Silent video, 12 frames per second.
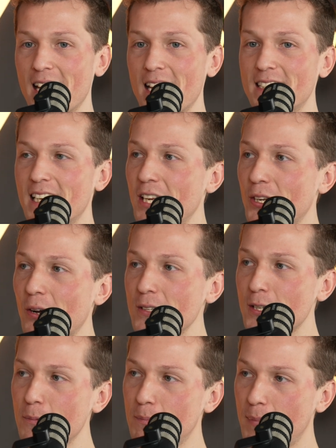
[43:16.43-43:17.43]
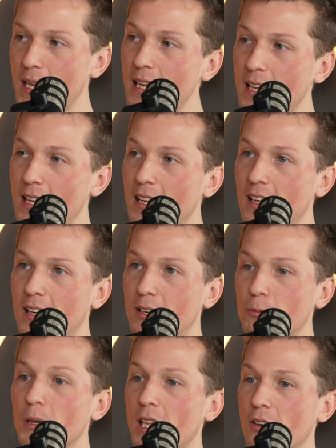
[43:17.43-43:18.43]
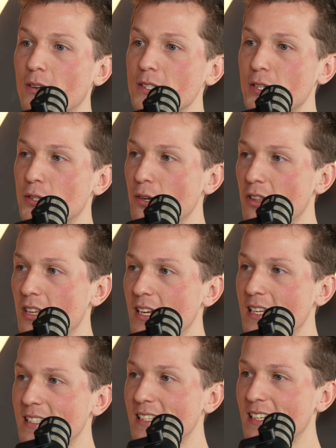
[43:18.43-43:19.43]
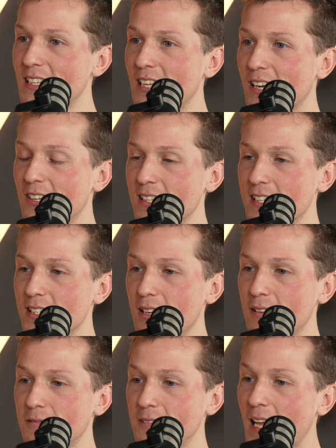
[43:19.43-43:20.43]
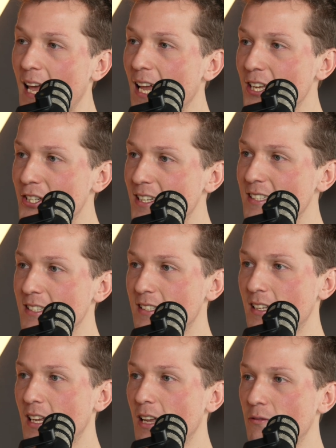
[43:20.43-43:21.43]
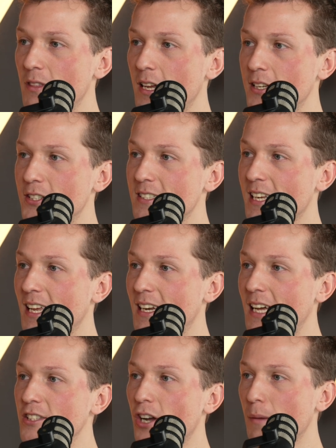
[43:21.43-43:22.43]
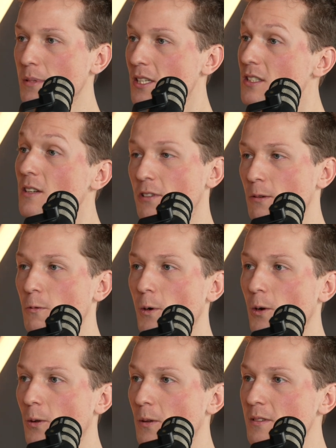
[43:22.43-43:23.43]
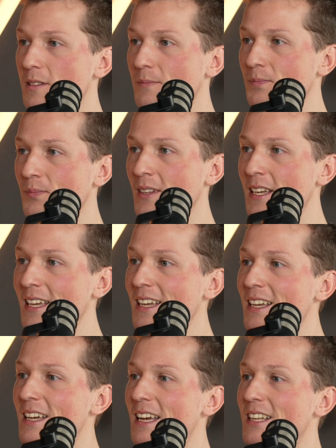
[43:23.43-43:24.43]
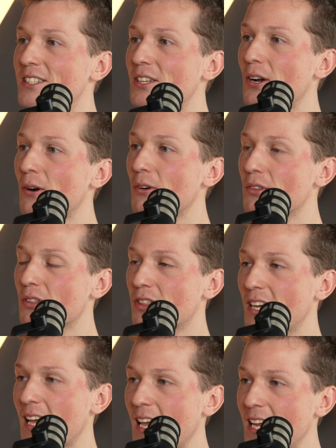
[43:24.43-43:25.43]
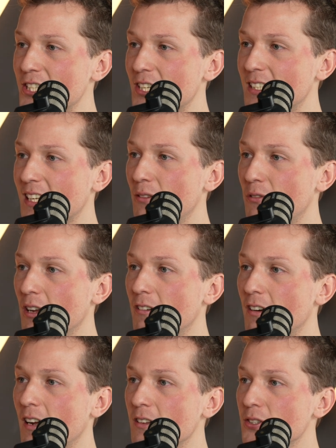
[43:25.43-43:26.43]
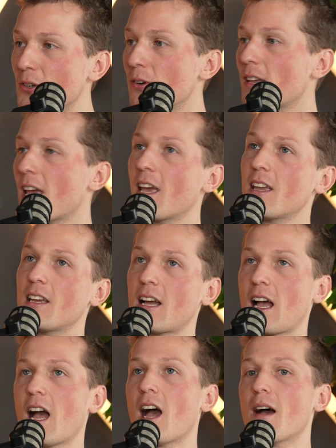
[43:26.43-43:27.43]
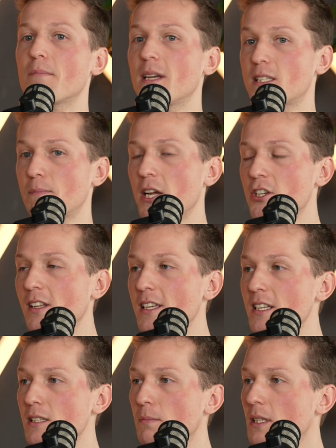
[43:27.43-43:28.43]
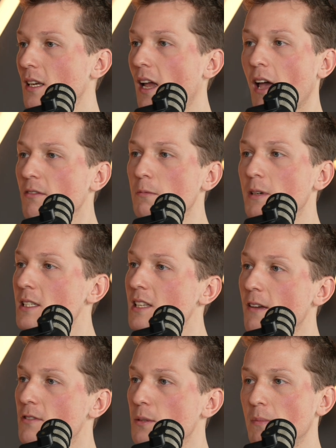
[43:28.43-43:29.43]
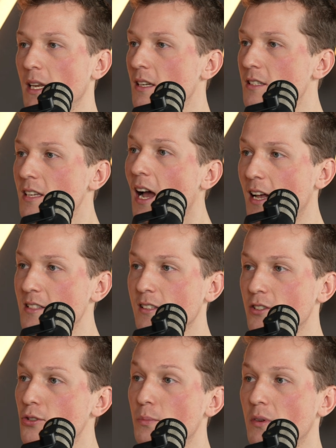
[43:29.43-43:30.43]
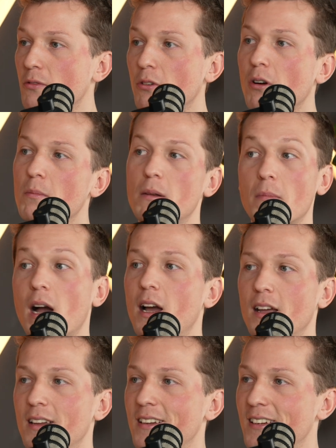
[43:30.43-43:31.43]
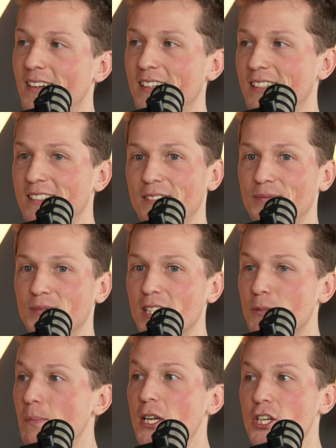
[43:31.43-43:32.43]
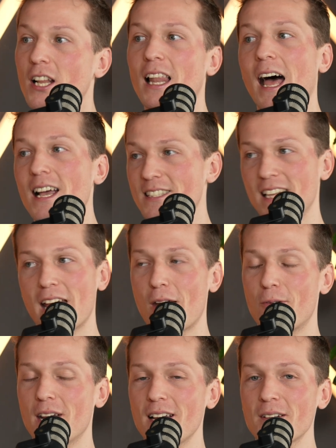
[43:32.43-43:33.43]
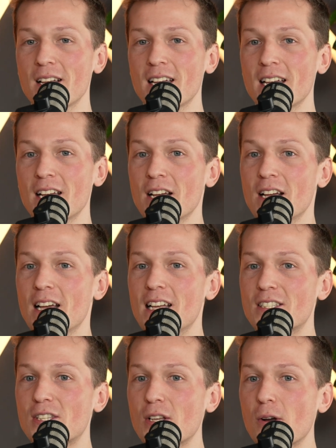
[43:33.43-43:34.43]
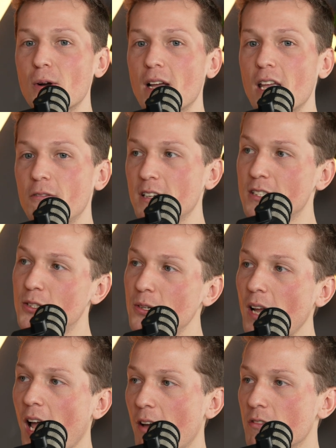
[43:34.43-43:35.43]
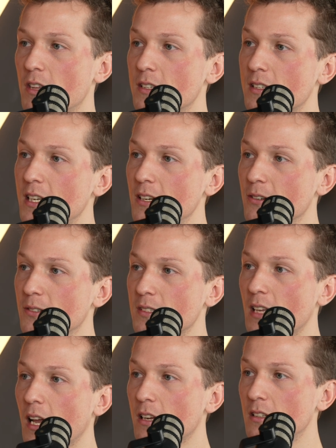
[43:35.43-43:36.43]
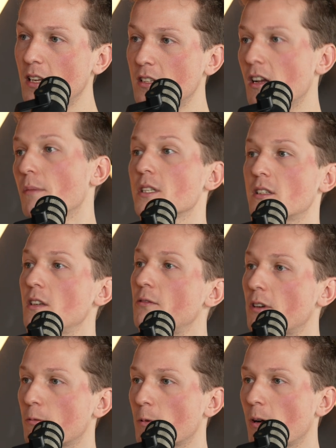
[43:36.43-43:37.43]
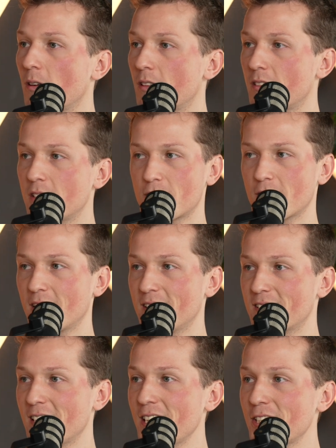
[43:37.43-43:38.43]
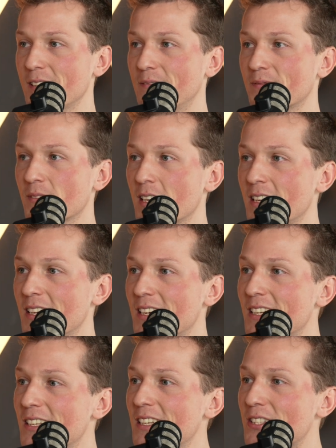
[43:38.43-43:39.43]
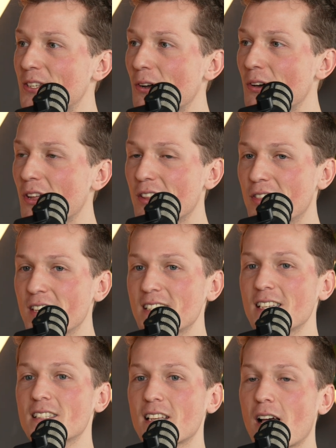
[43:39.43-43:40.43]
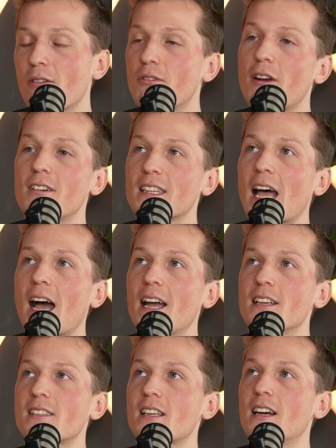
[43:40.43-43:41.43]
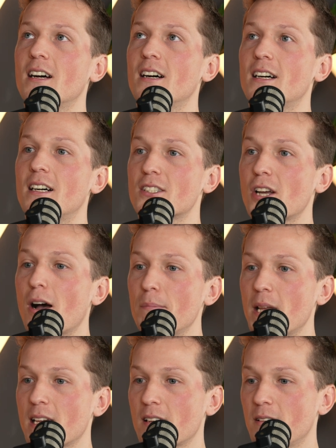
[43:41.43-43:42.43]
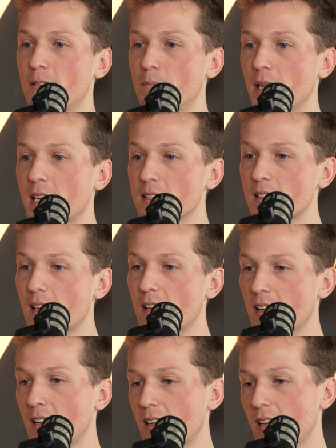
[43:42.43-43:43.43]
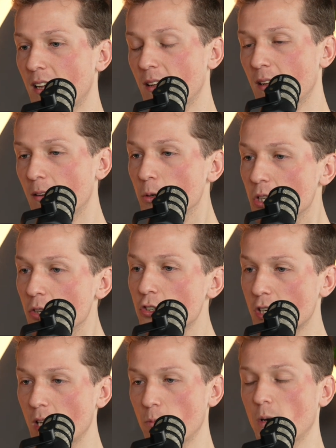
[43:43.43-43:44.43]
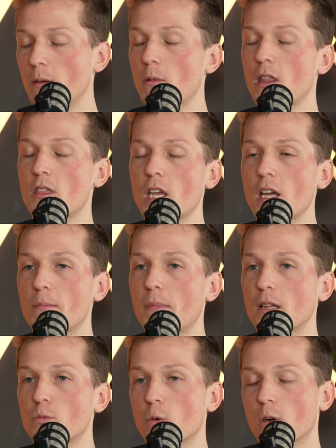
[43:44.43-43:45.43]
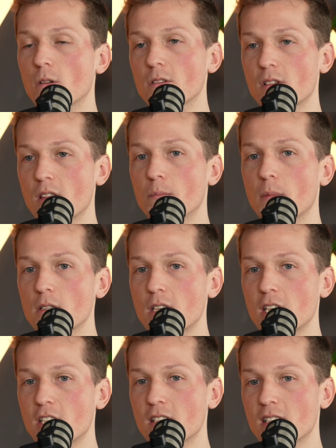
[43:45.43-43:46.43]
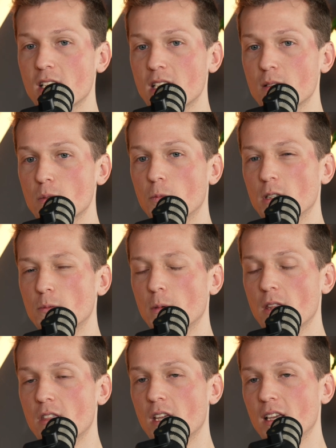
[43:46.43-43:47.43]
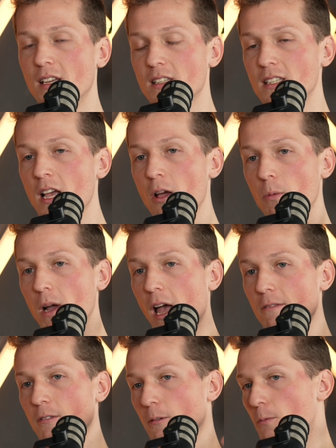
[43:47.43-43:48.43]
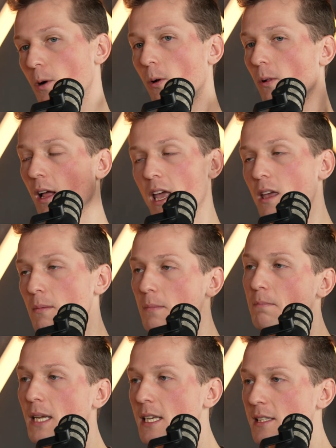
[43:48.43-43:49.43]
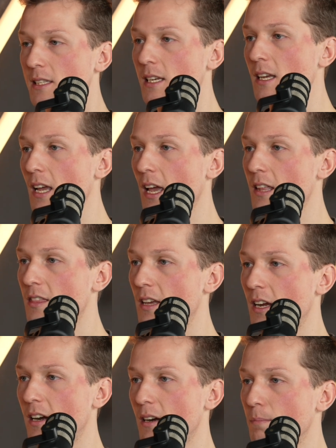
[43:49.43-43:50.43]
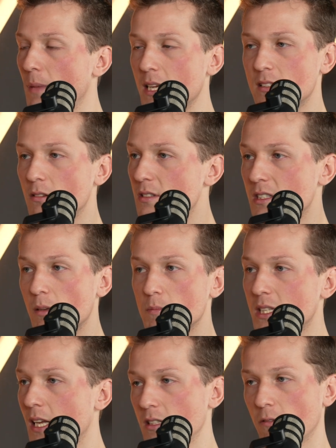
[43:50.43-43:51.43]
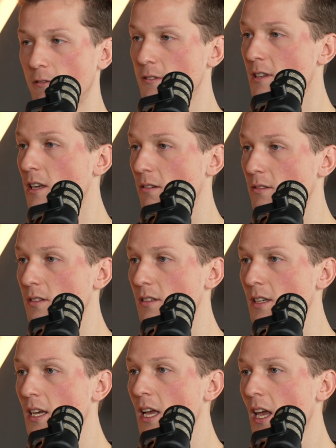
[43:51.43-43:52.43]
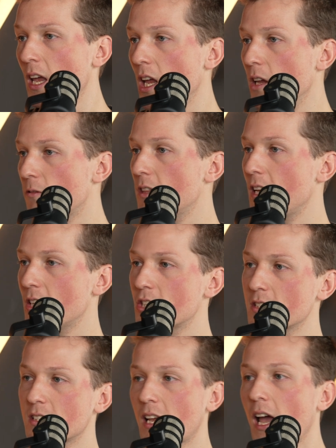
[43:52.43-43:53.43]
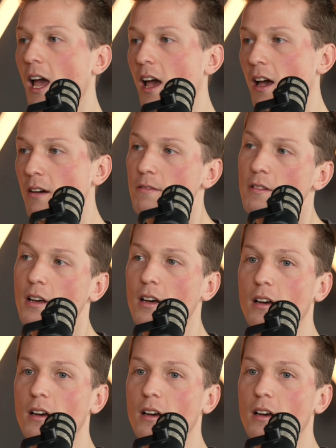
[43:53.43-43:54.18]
It can also be, we can also do this in the context of agents if the agents can adopt different roles. Yeah. And so the agent can figure out, okay, I'm a specialist, but I haven't received many tasks to perform in my specialized area. Yeah. And so if I do have the skills, I could adopt a different role in this organization. Yeah. And so this is a very nice topic because usually when we think about roles in multi-agent systems, what we think is we have role A, B, C, and they're based on some set of skills. If the agents have